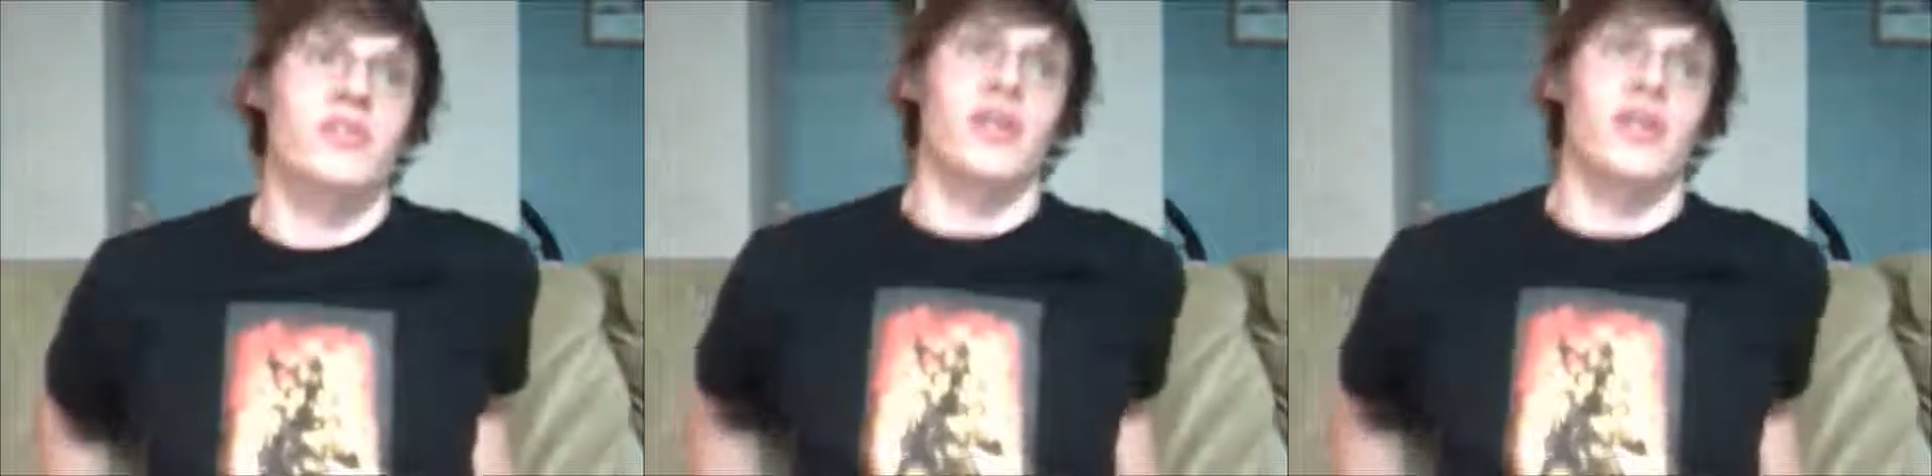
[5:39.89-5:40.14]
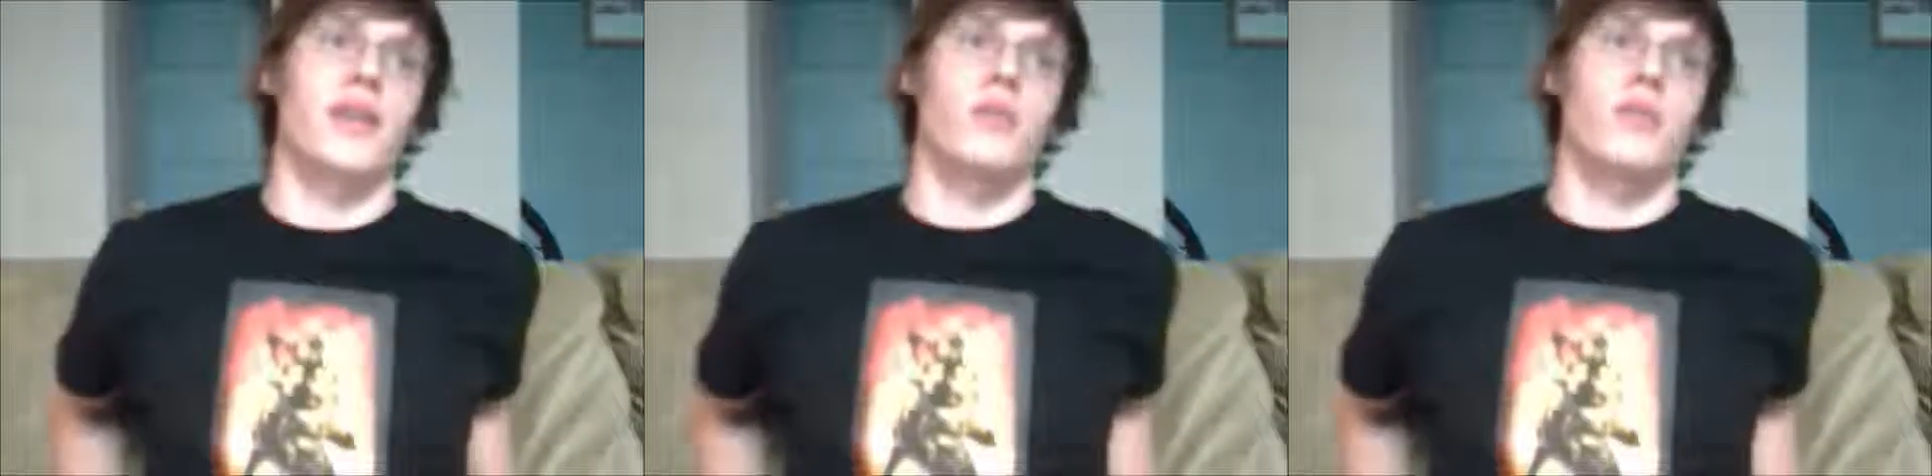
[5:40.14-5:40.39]
I
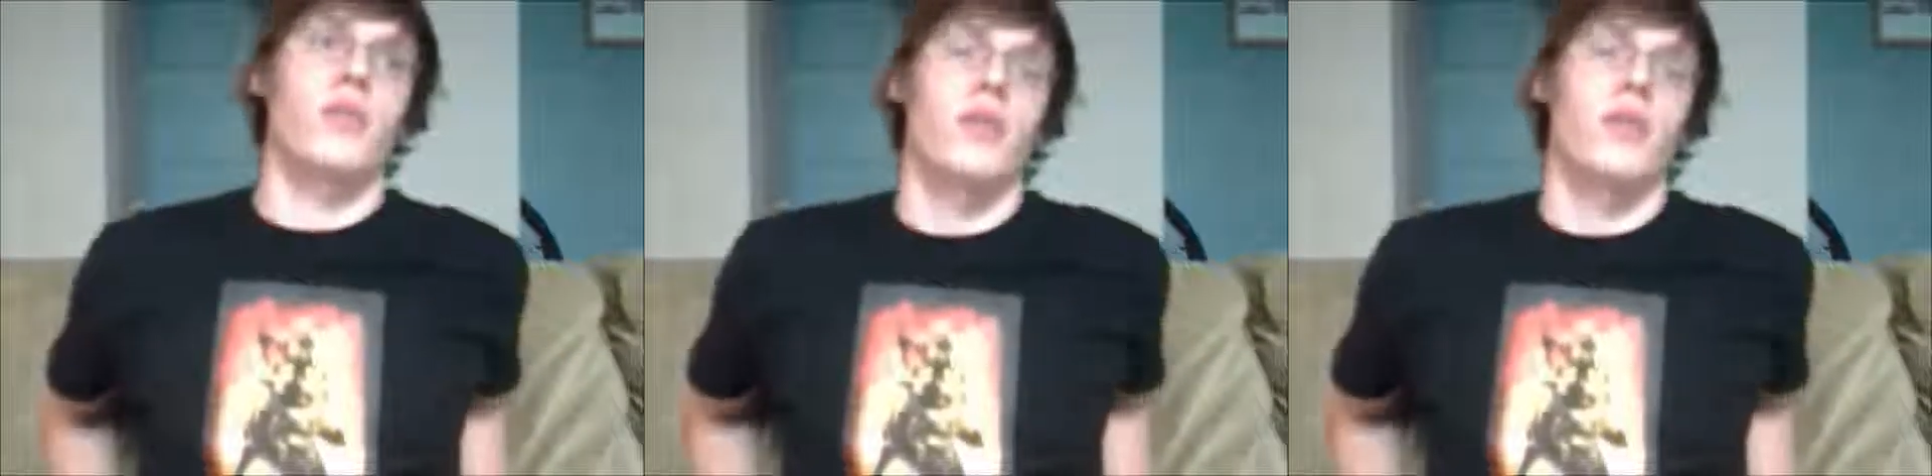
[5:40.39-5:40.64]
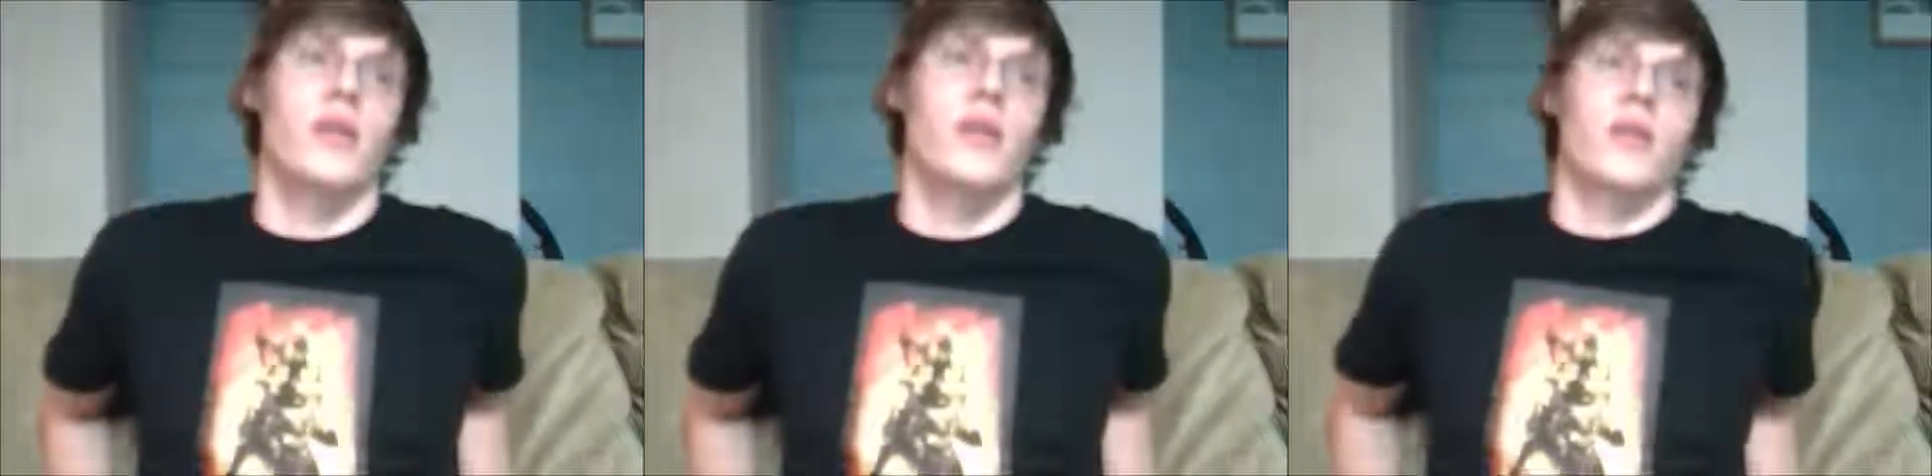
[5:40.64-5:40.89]
do,
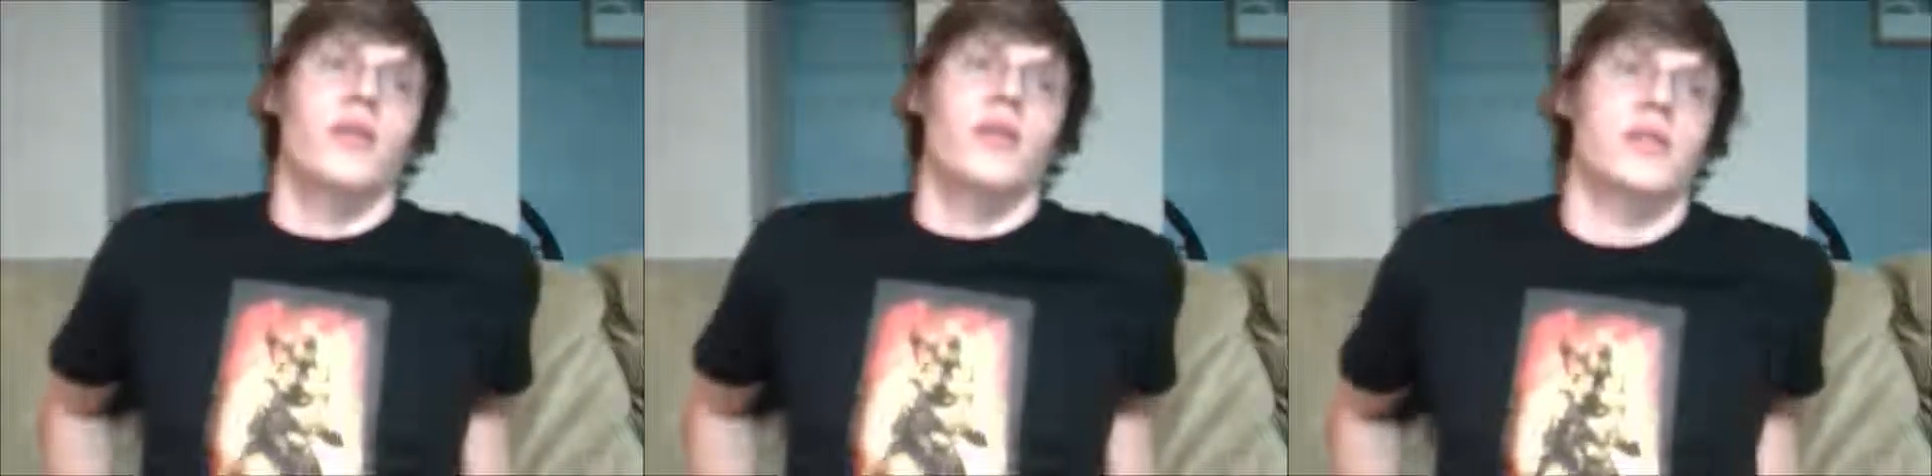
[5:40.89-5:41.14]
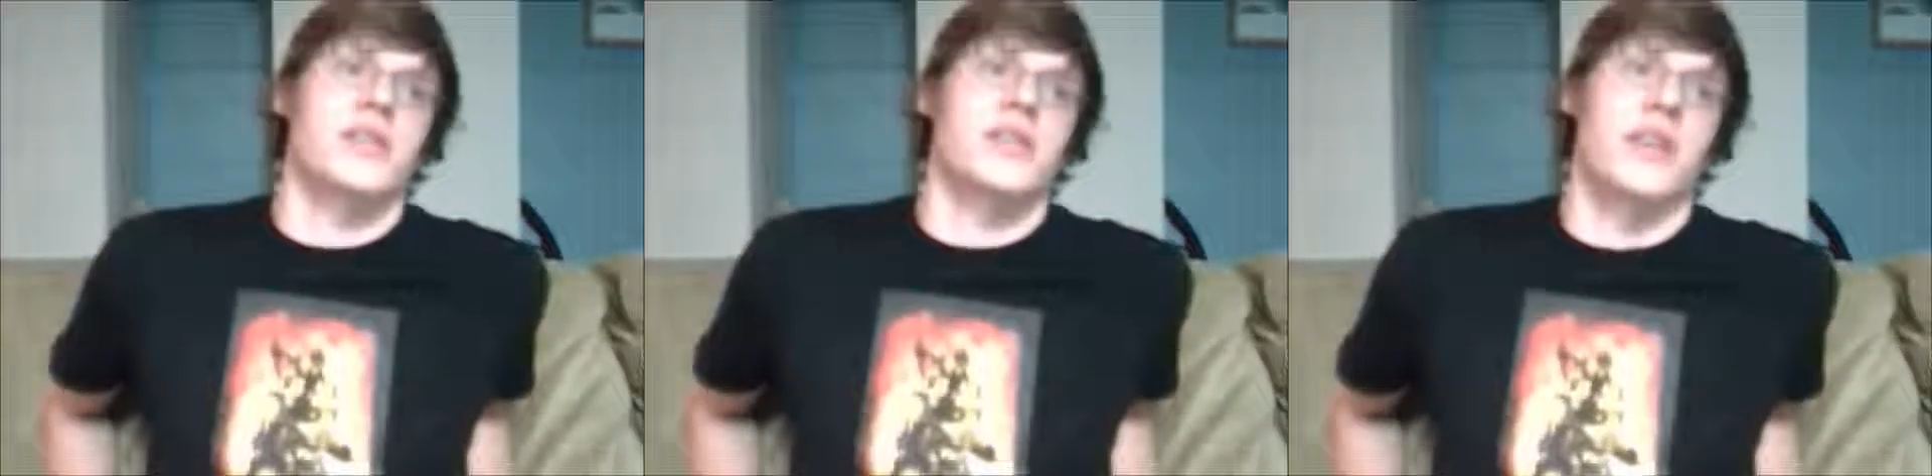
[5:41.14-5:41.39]

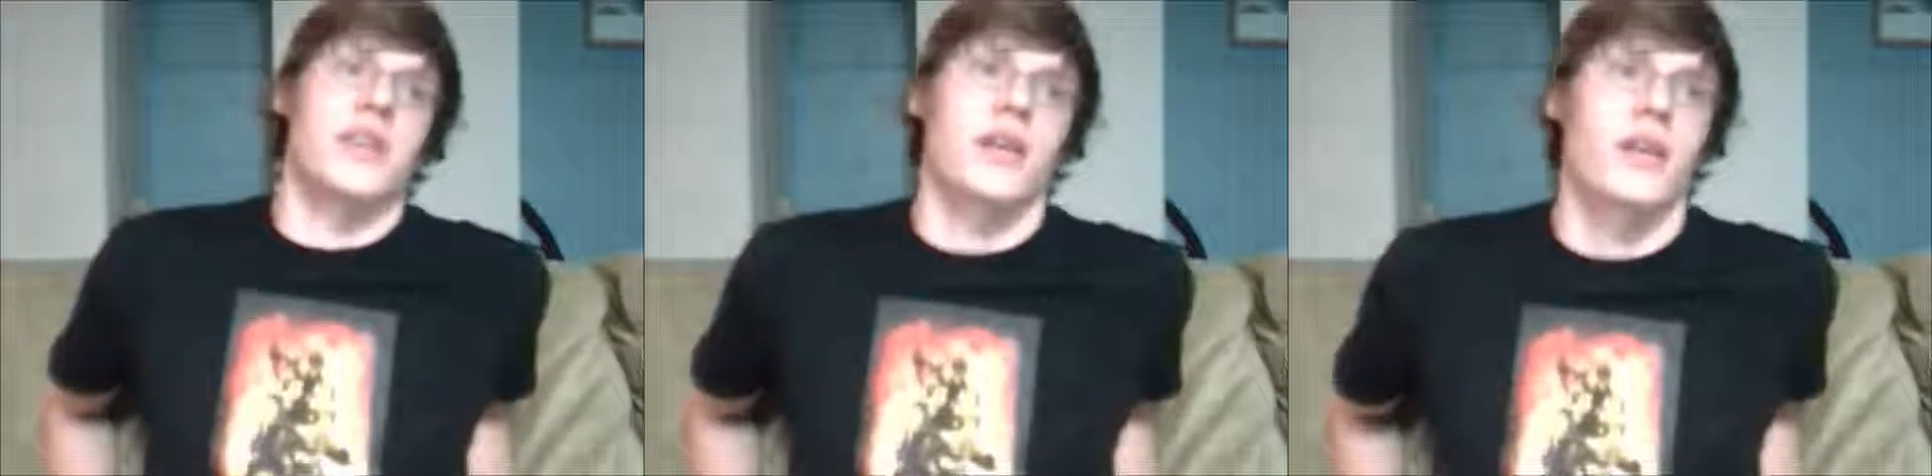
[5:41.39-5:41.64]
because he...